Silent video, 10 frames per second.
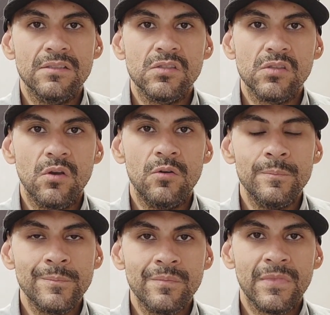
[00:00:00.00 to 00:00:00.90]

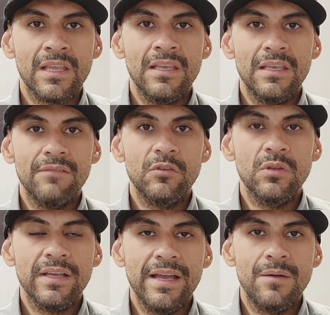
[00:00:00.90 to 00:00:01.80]
So if
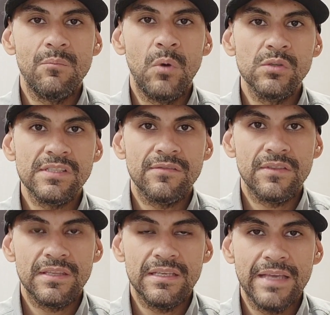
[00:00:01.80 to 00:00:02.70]
you look at most
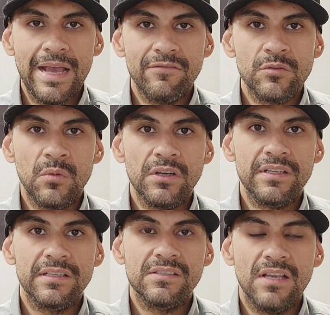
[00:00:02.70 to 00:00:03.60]
of the
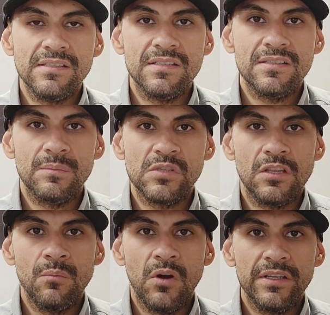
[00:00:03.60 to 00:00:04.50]
aftermarket exhaust systems
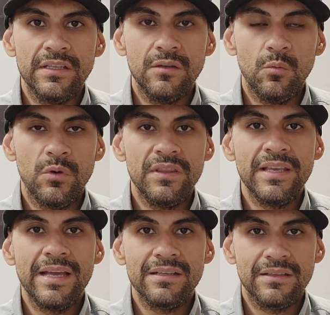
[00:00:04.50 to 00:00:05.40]
on the market with
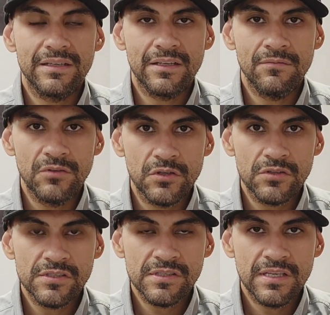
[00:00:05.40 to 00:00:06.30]
catalytic
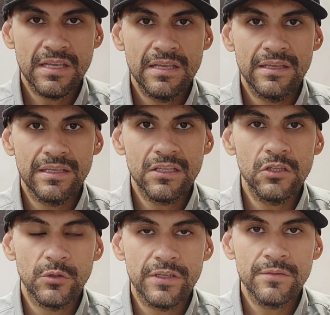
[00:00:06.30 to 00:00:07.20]
converters
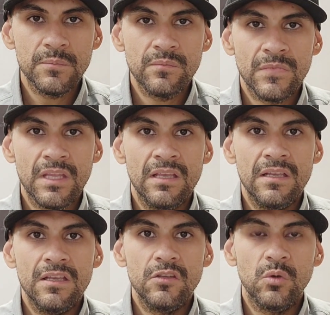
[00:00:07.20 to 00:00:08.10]
included,
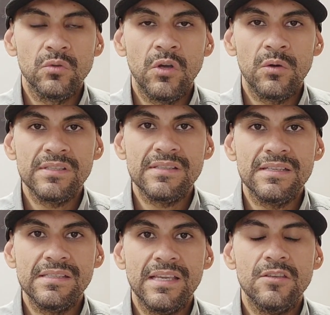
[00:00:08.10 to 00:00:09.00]
you'll notice
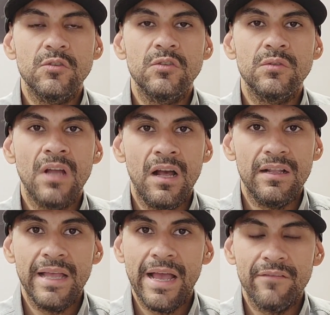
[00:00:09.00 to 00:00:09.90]
they say you do
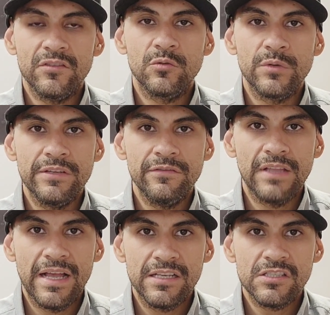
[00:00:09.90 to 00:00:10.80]
not have to
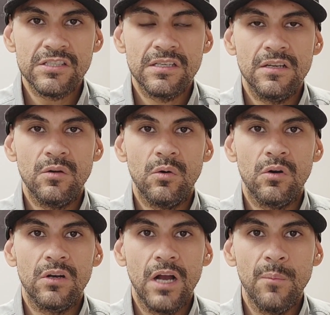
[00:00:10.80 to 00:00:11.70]
reflash
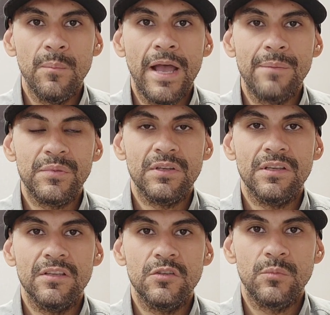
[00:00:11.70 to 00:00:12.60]
or upmap
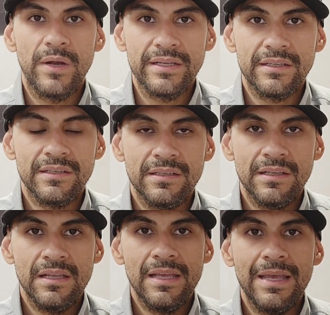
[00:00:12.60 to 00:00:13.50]
your bike.
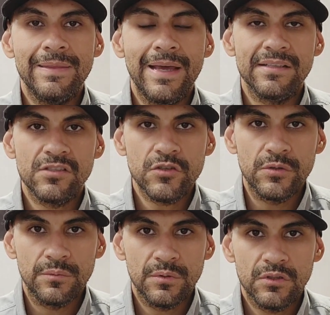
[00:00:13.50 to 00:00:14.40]
And that is
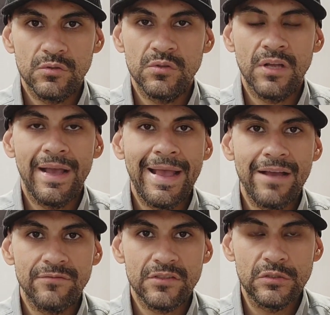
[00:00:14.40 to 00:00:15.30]
true. You do not
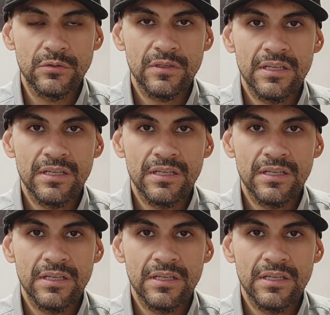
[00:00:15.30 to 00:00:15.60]
have to.